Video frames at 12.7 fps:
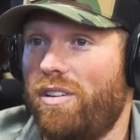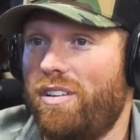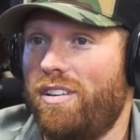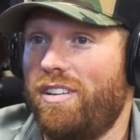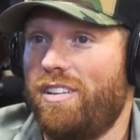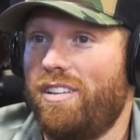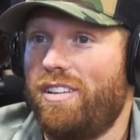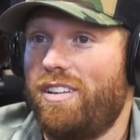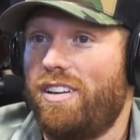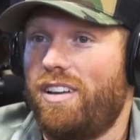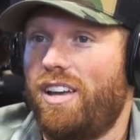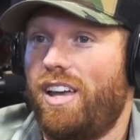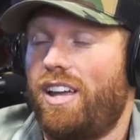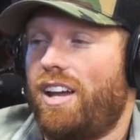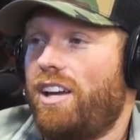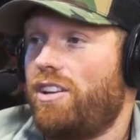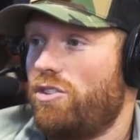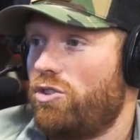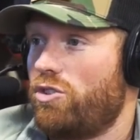Mm-hmm. Right? And I
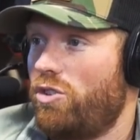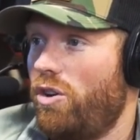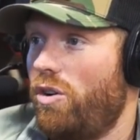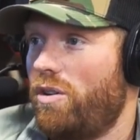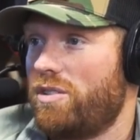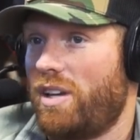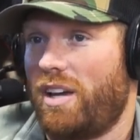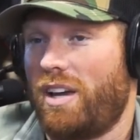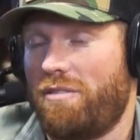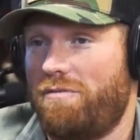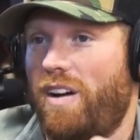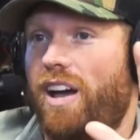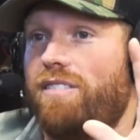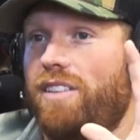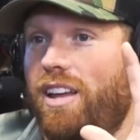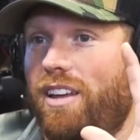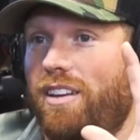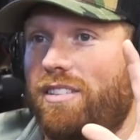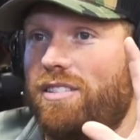can just go because I got five
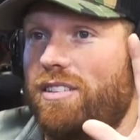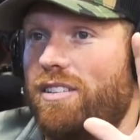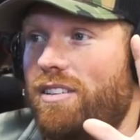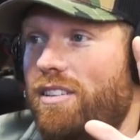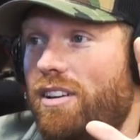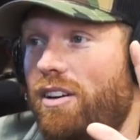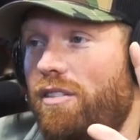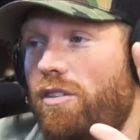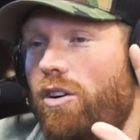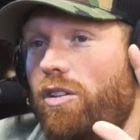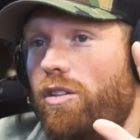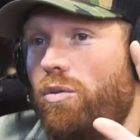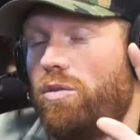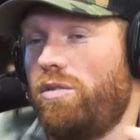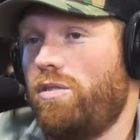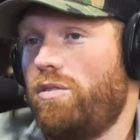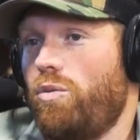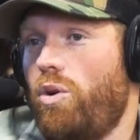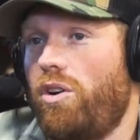days of and, all the
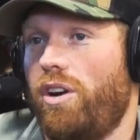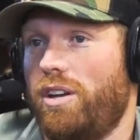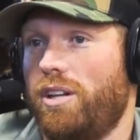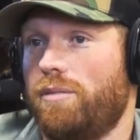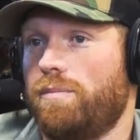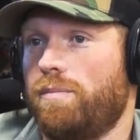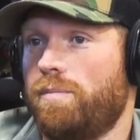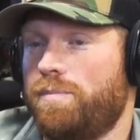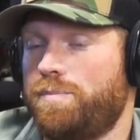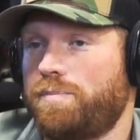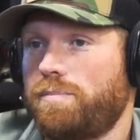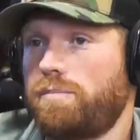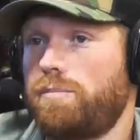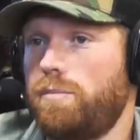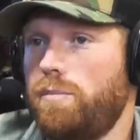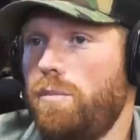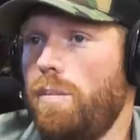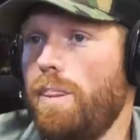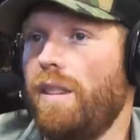And you still got your llamas to
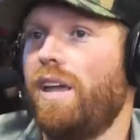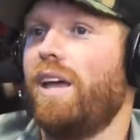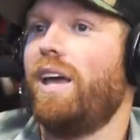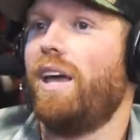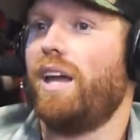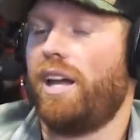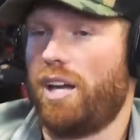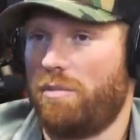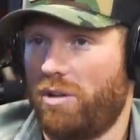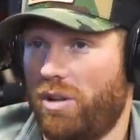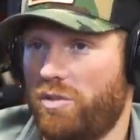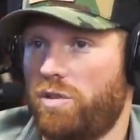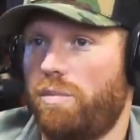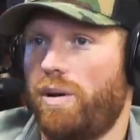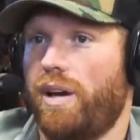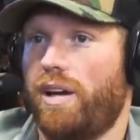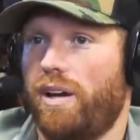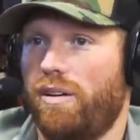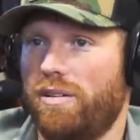pack out. And I got my llamas to
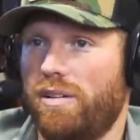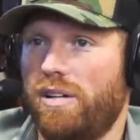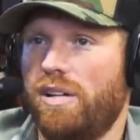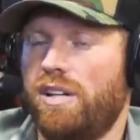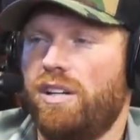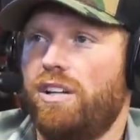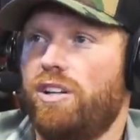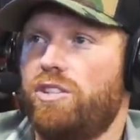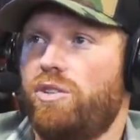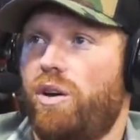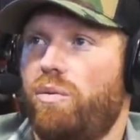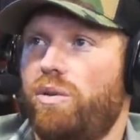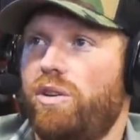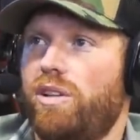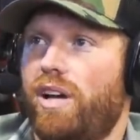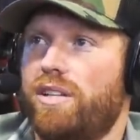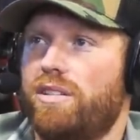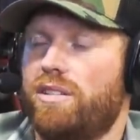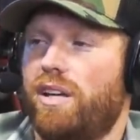pack out. Yeah. So I
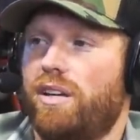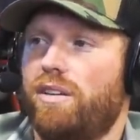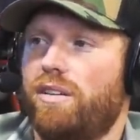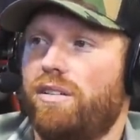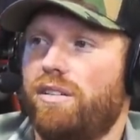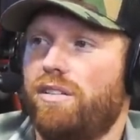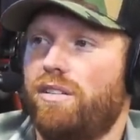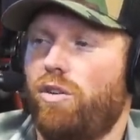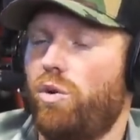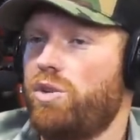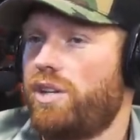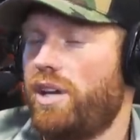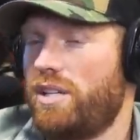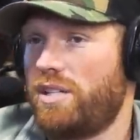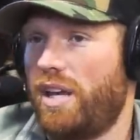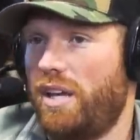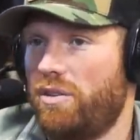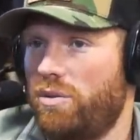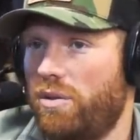realized is like, horse guys
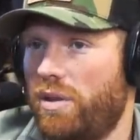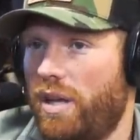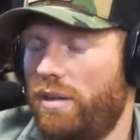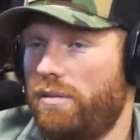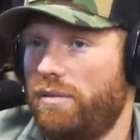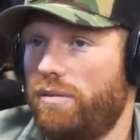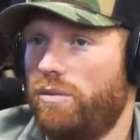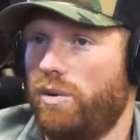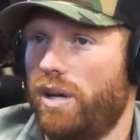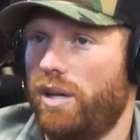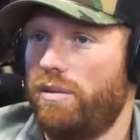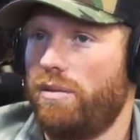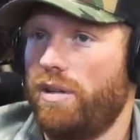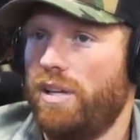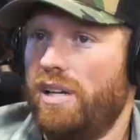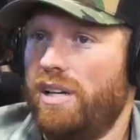can't do that, right? Mm-hmm.